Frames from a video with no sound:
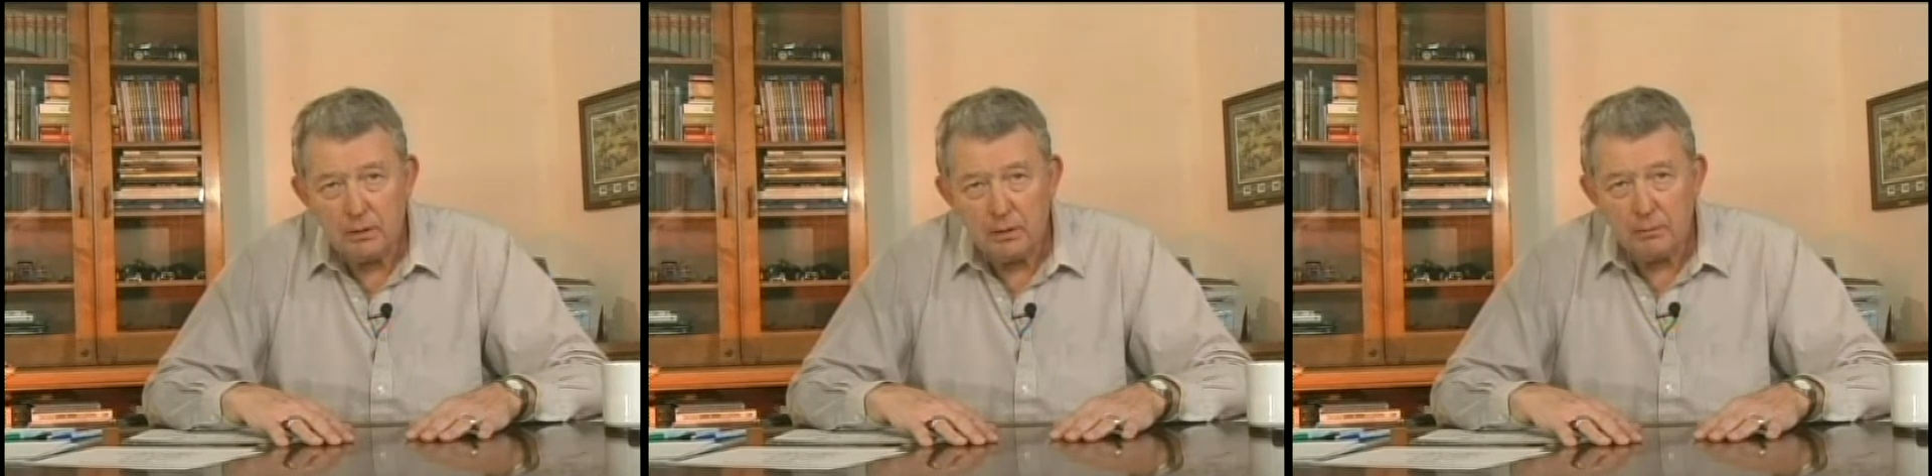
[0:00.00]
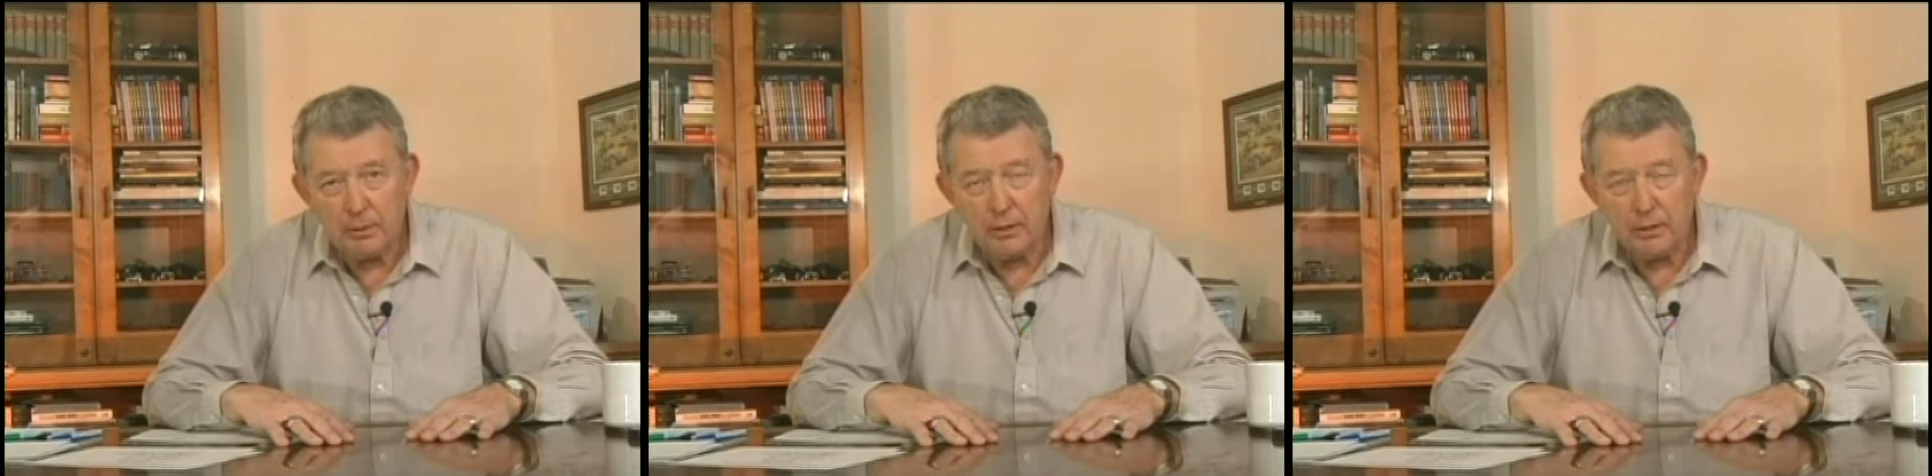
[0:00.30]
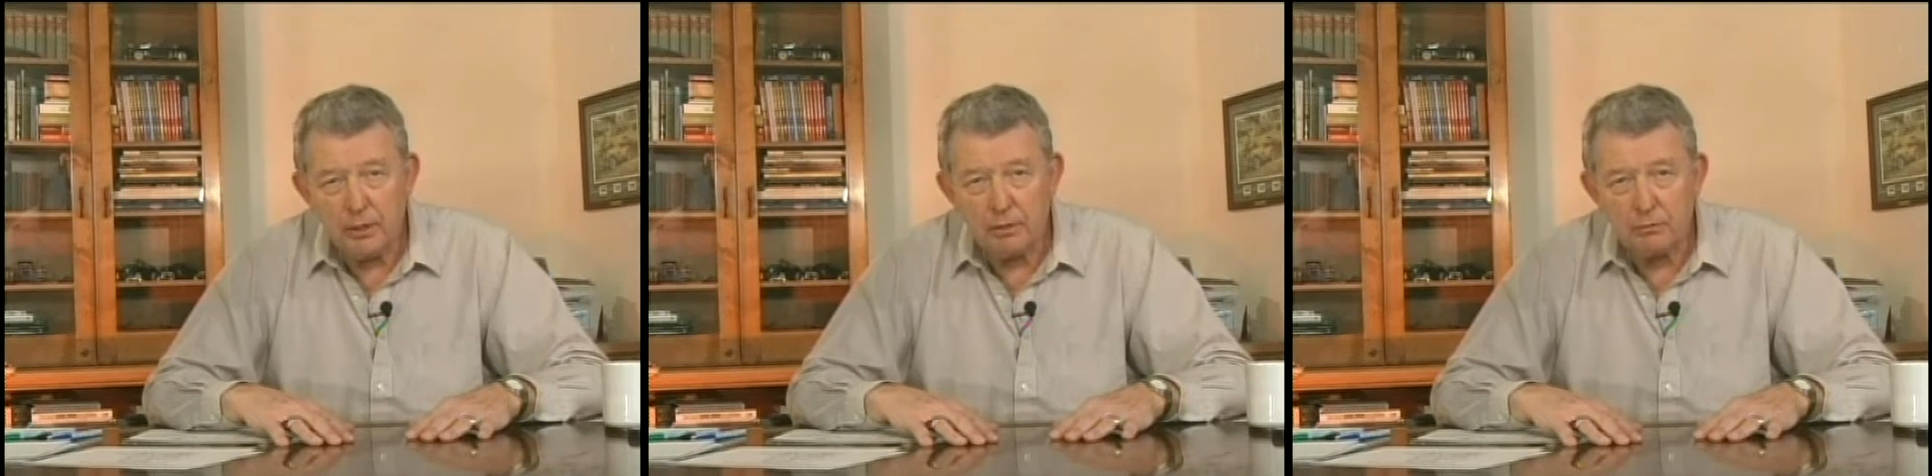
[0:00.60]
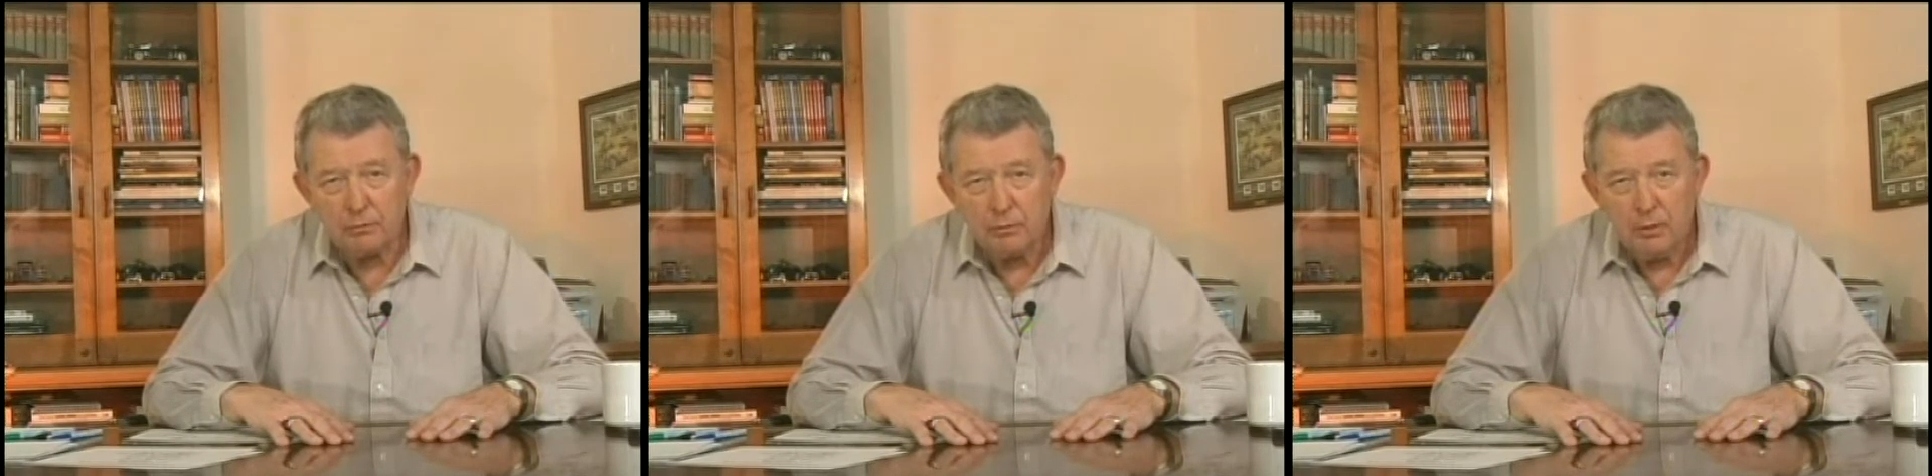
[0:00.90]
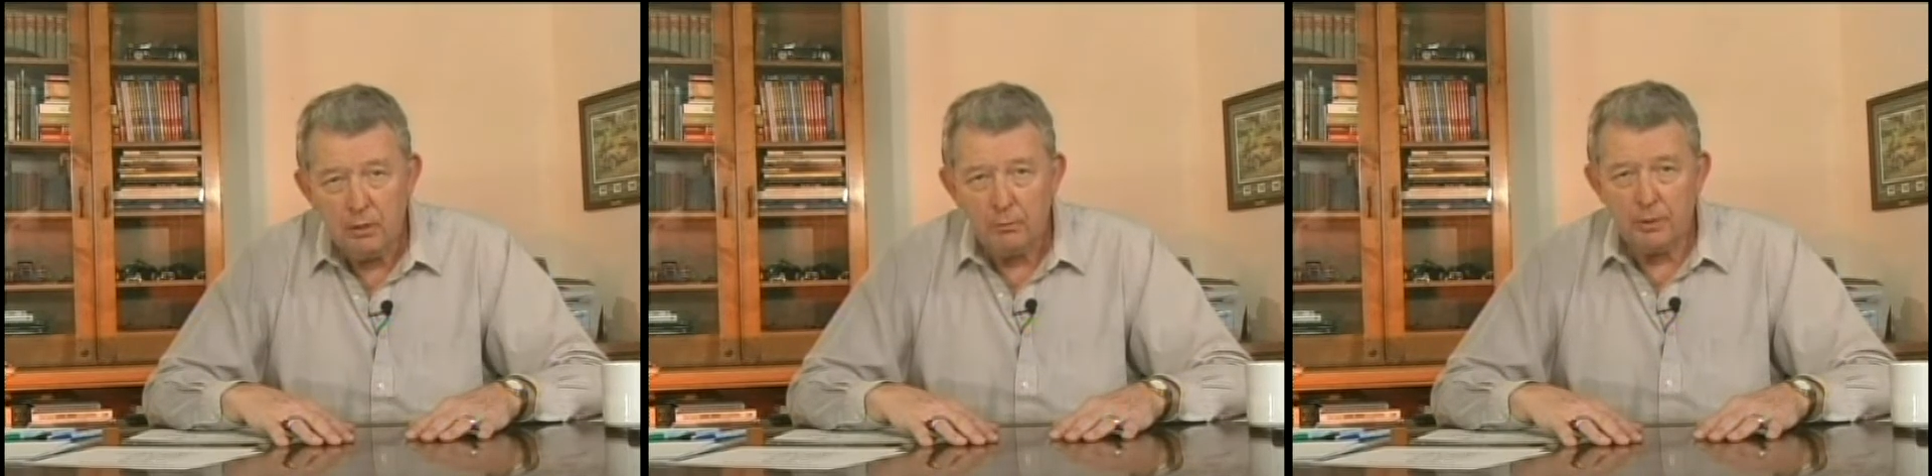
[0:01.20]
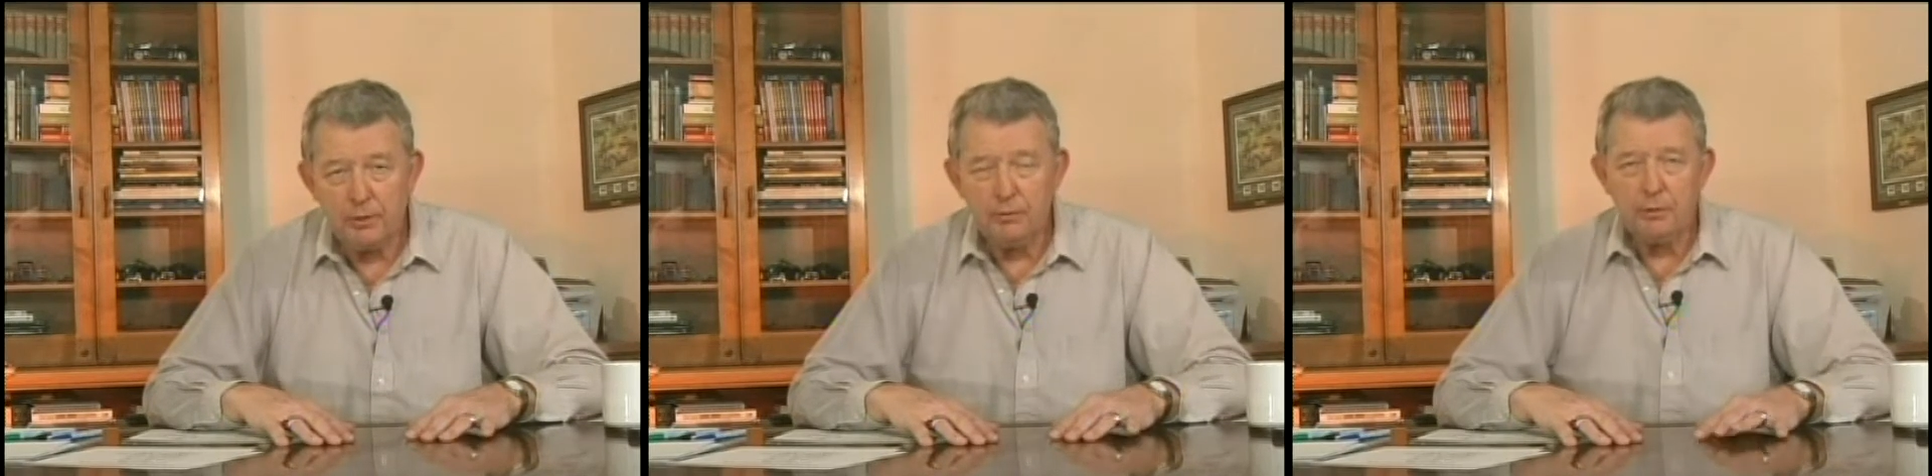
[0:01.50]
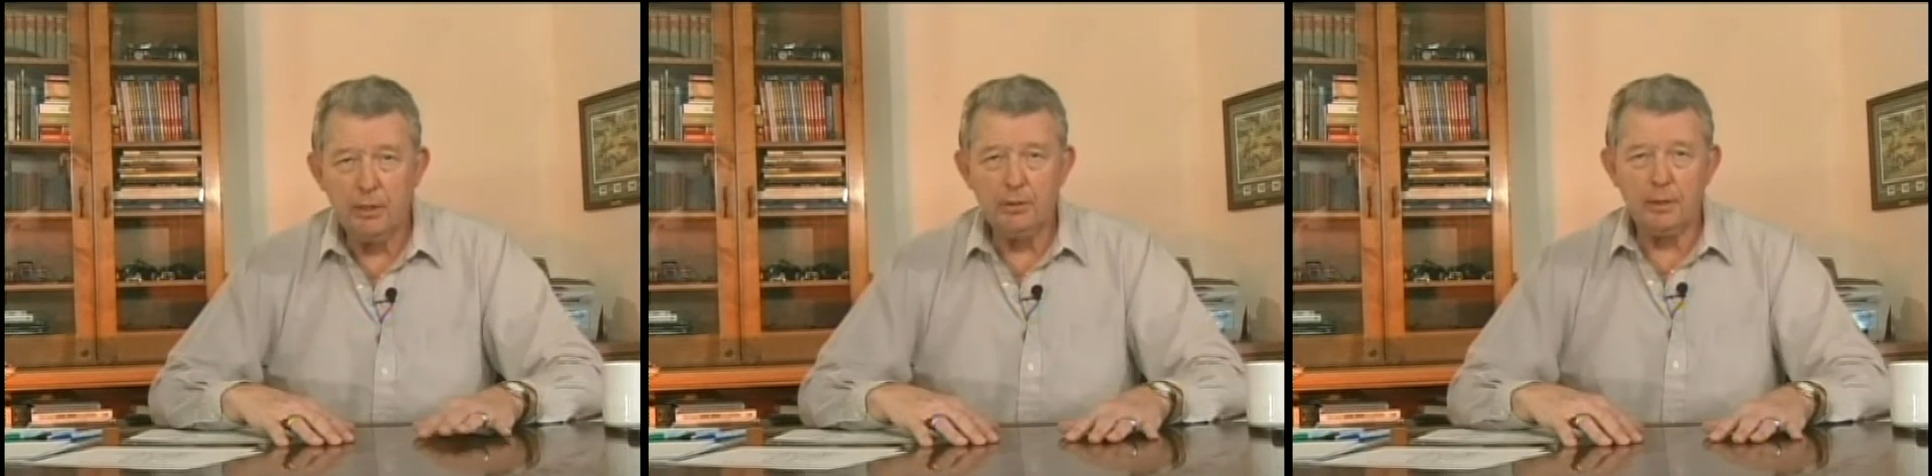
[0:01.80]
Because when you
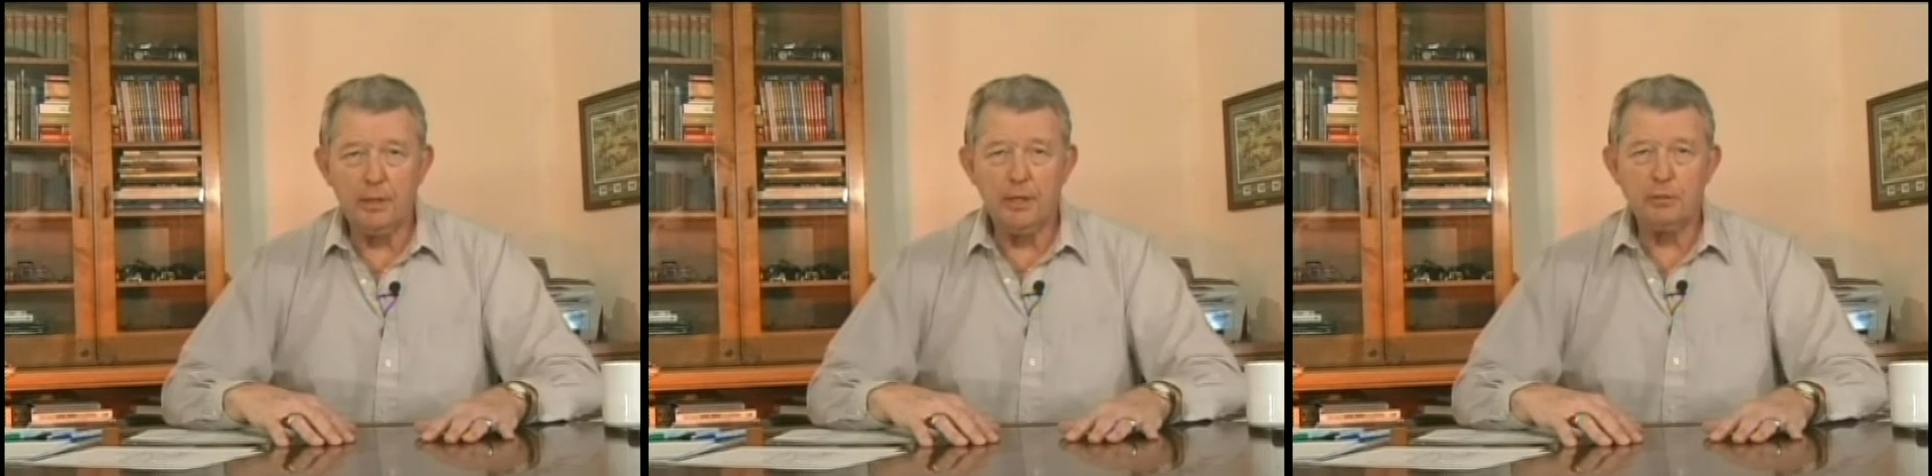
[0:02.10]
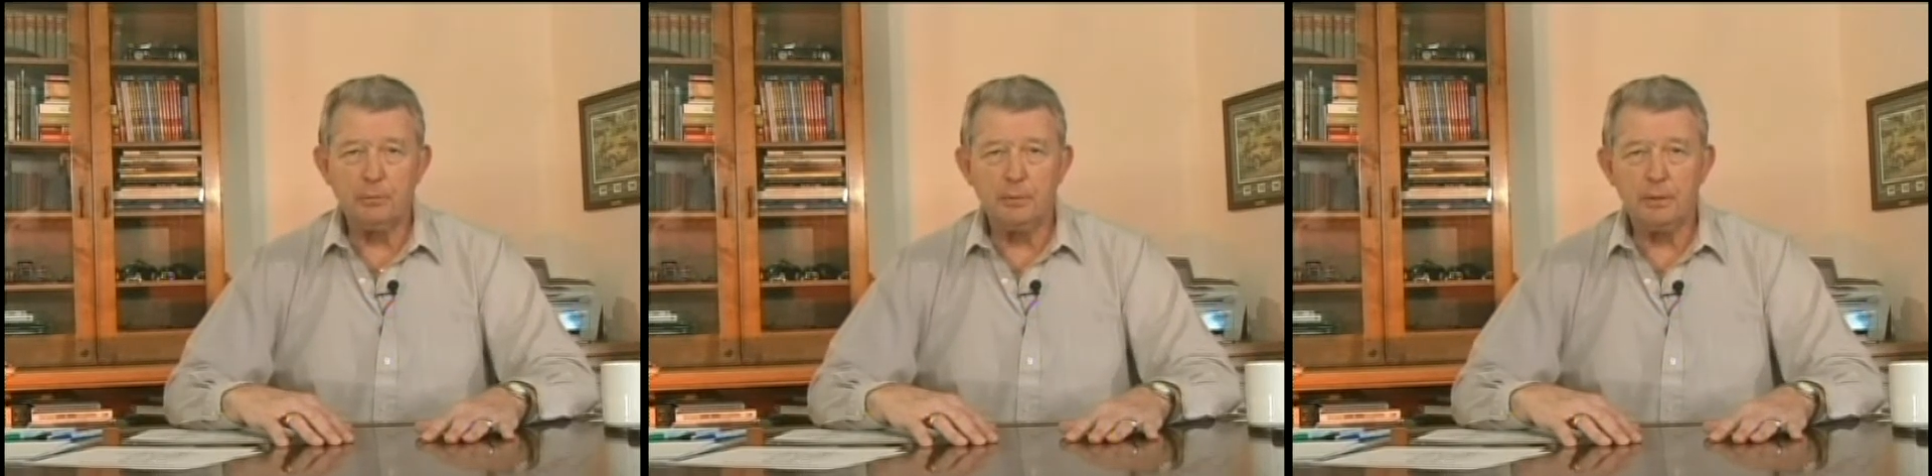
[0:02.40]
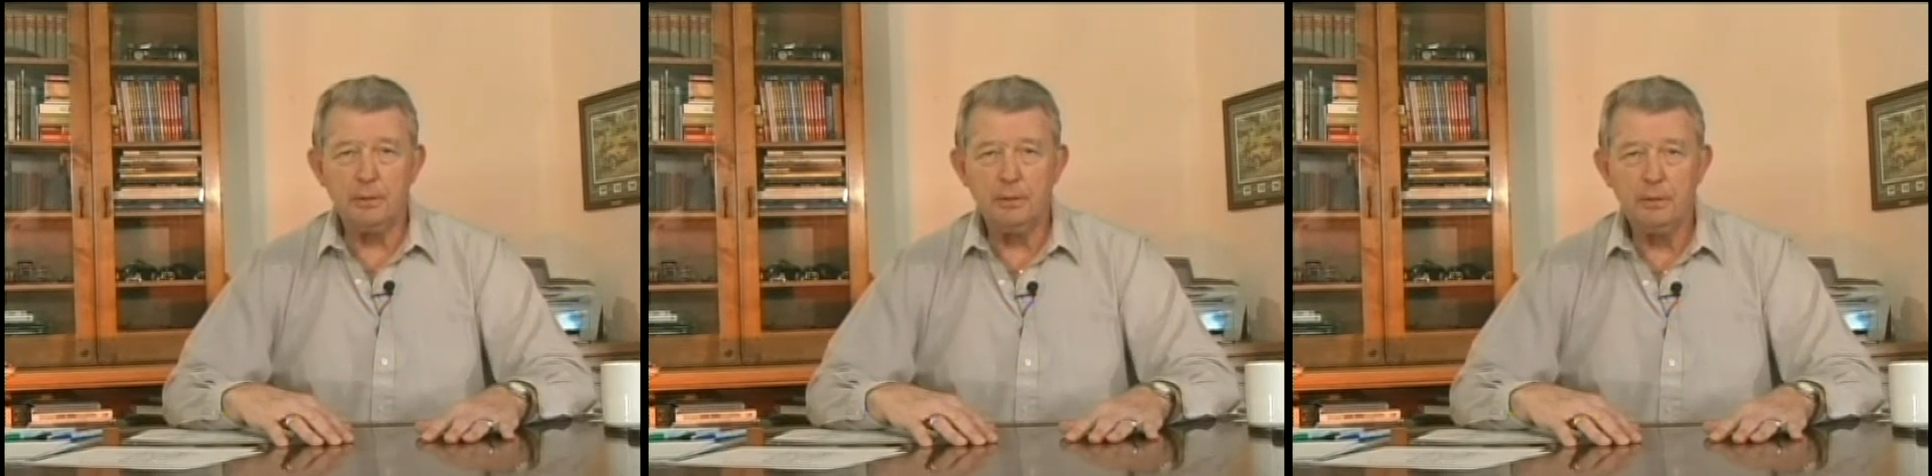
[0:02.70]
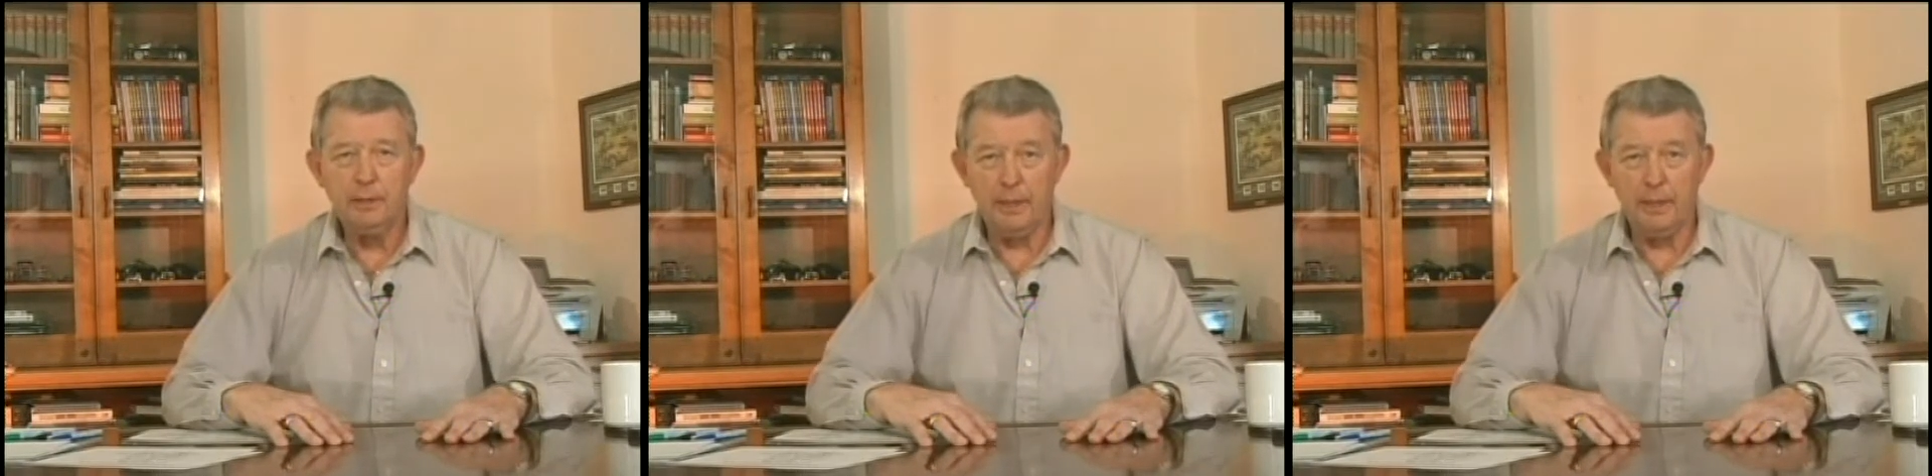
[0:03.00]
tell the customer,